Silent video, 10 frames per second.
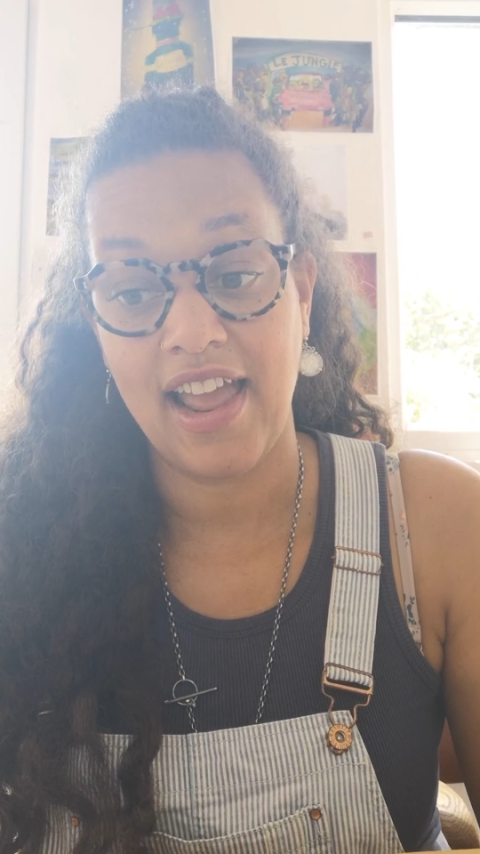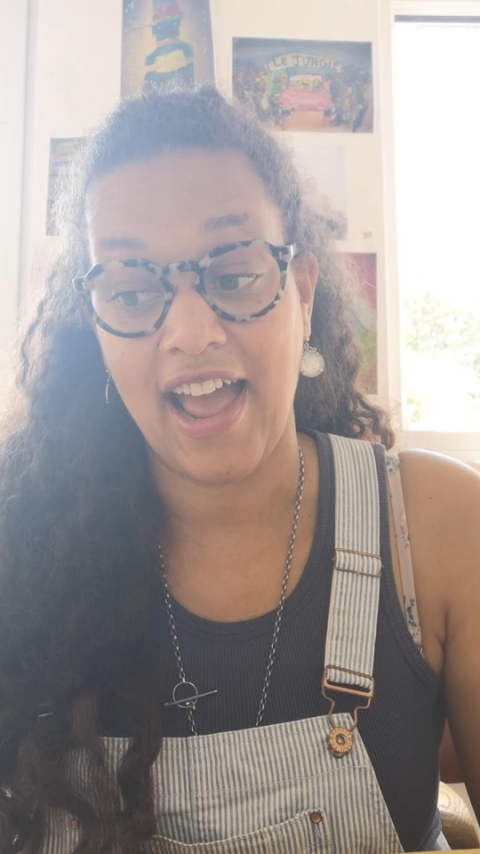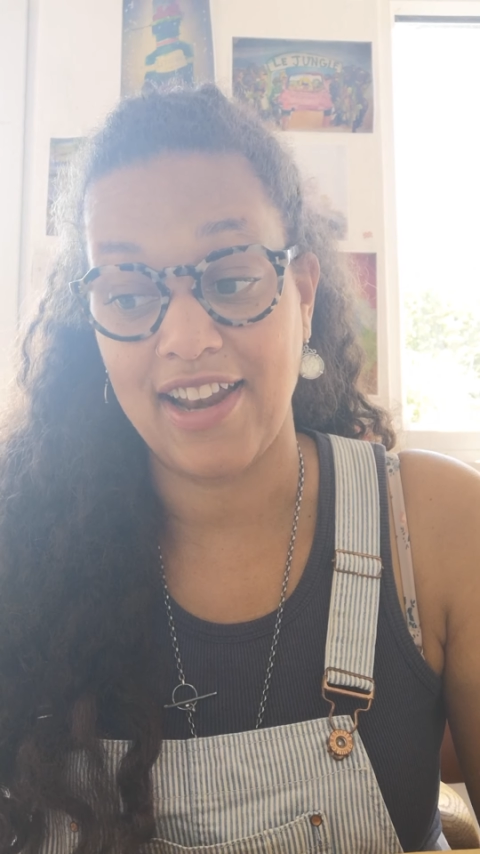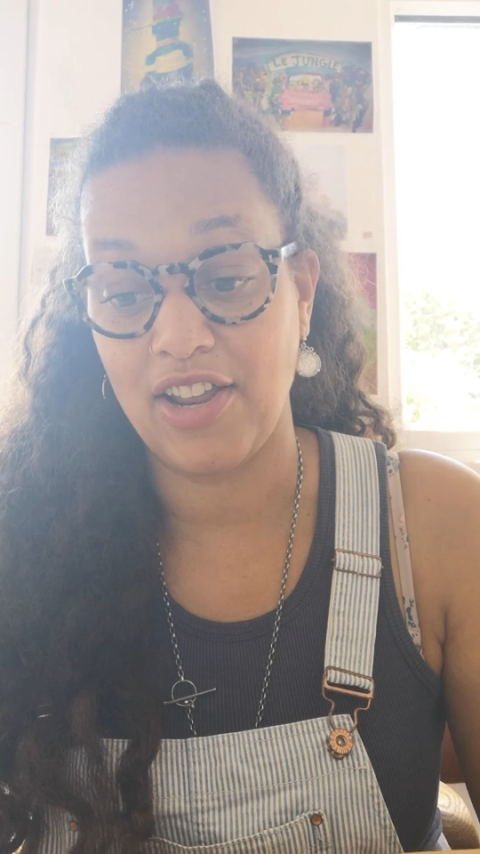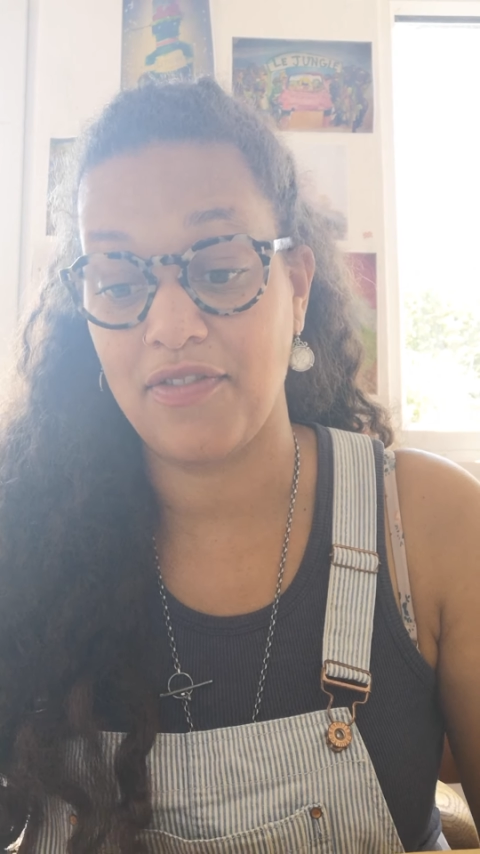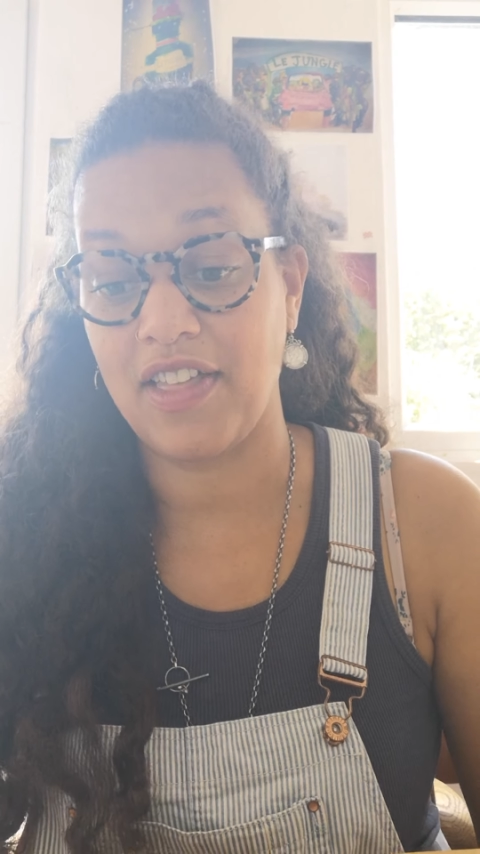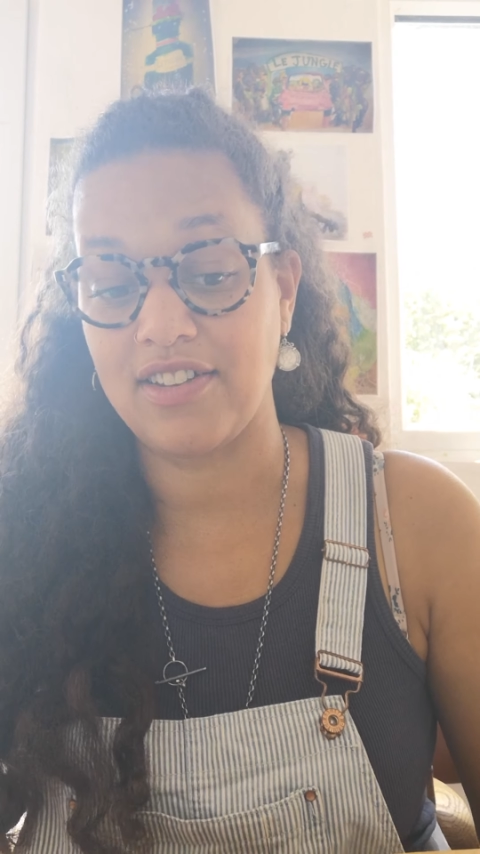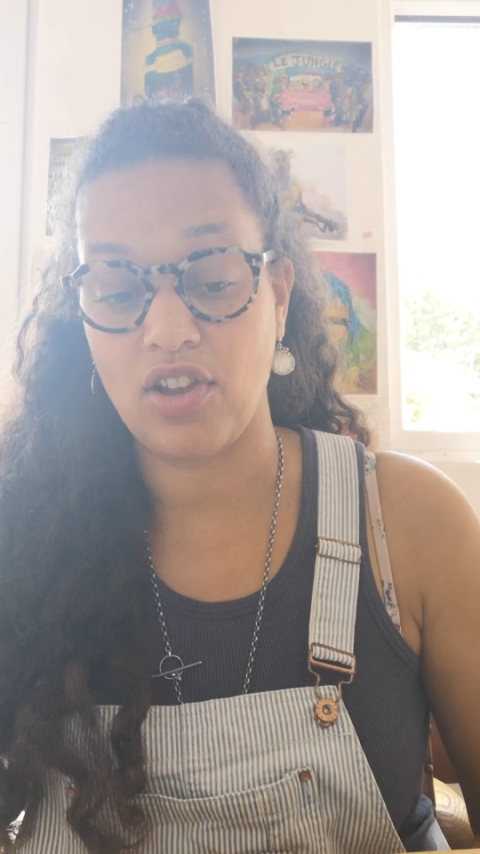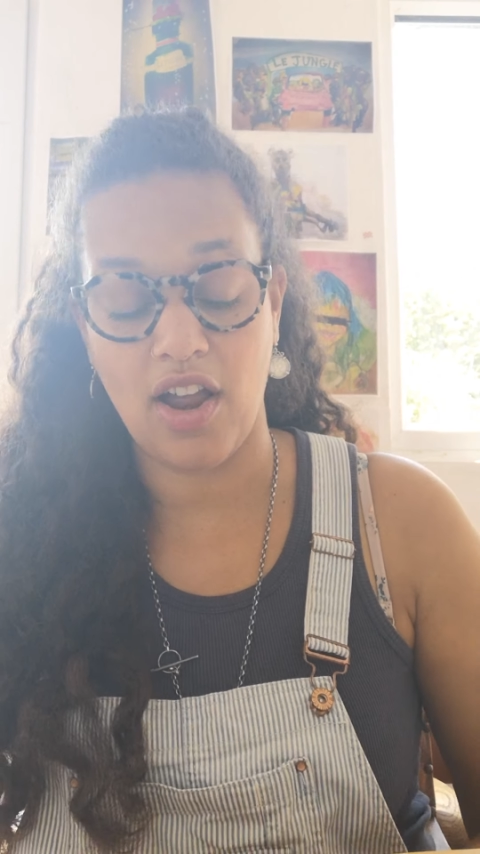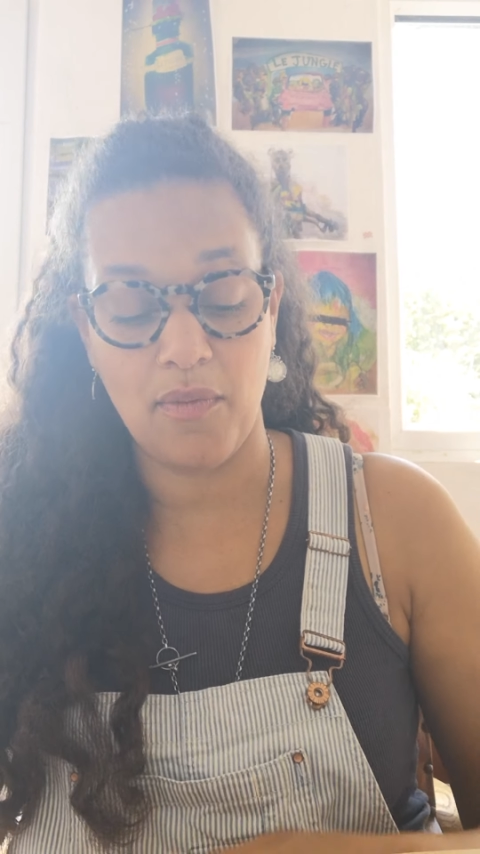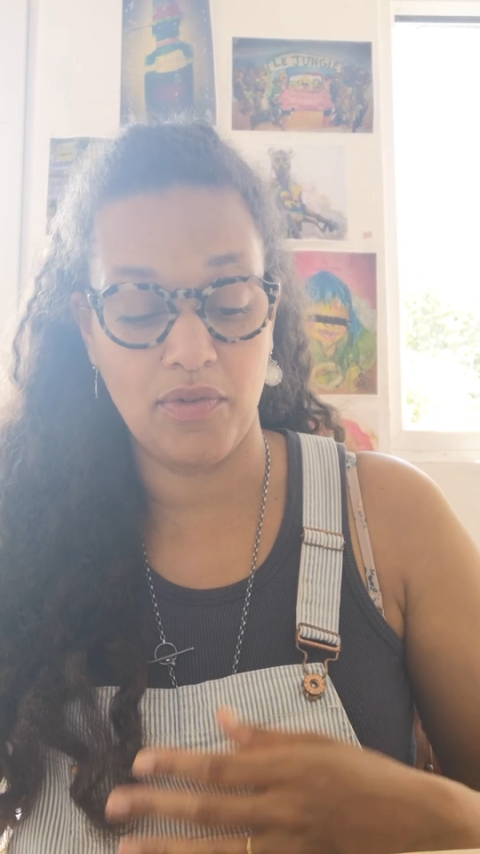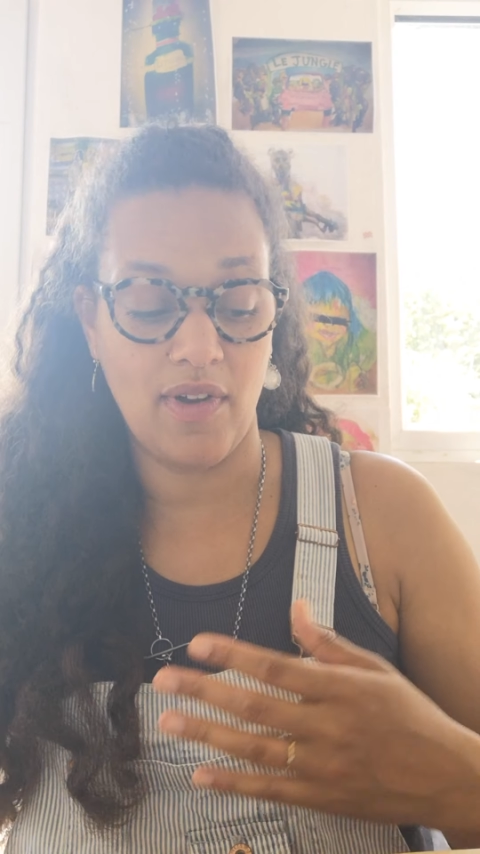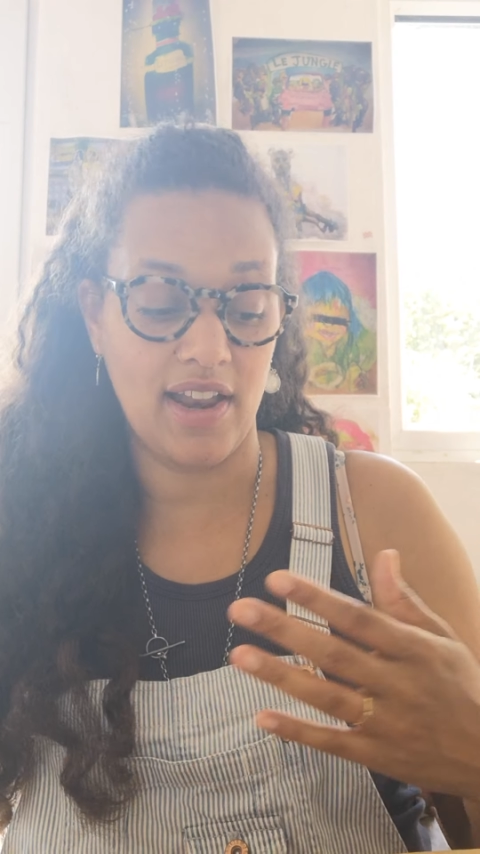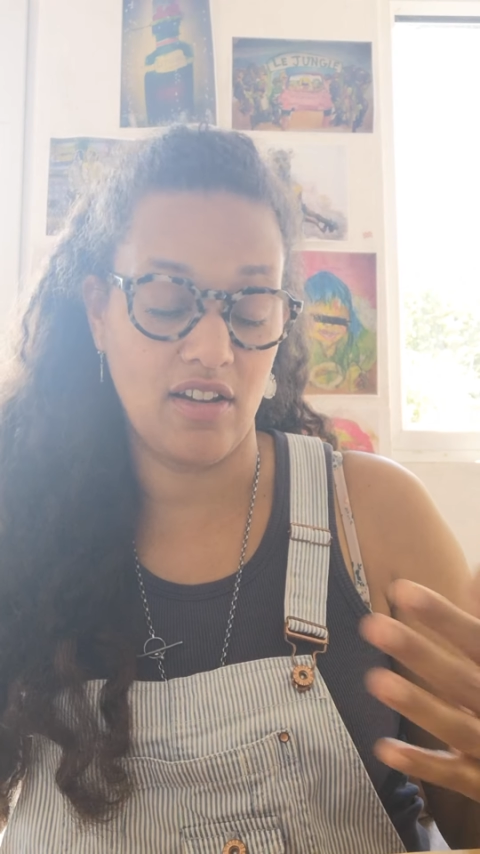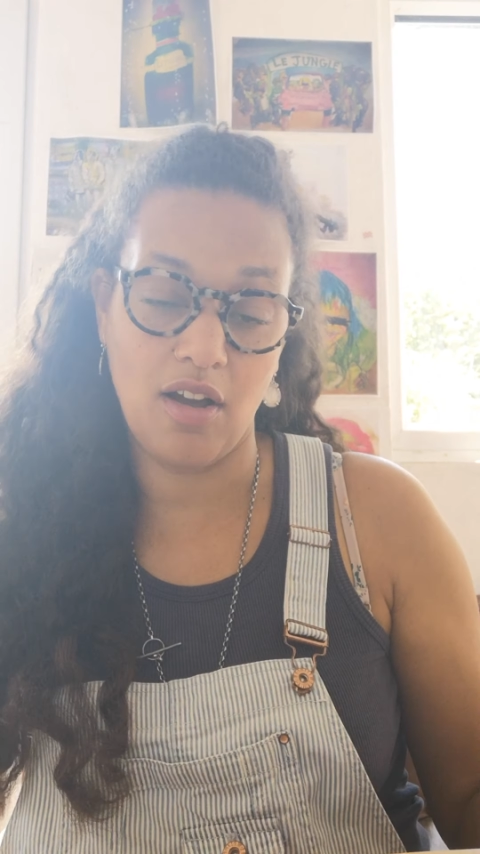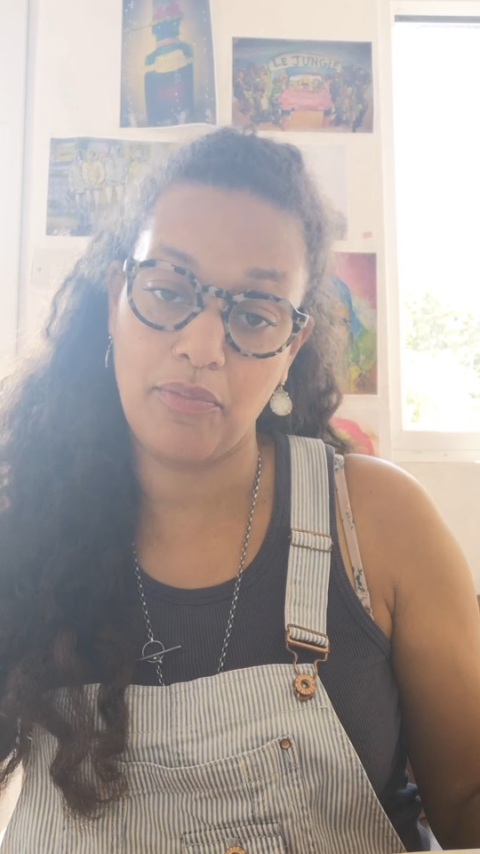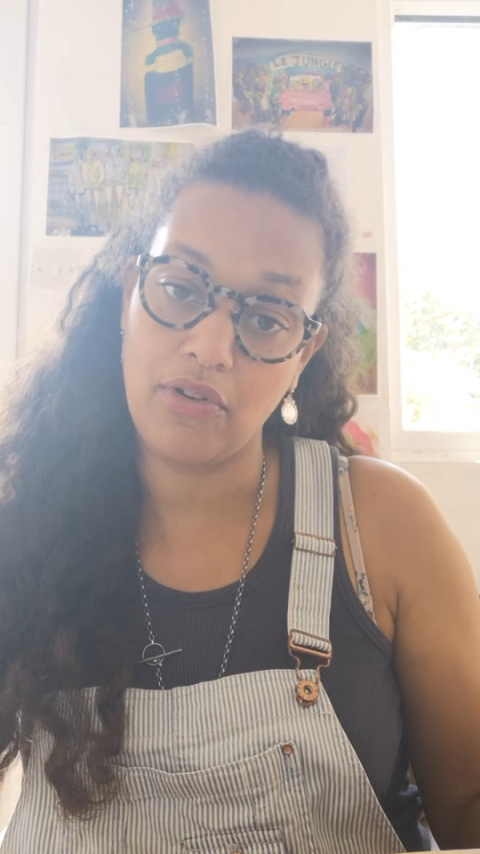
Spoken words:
And over that time, we ran art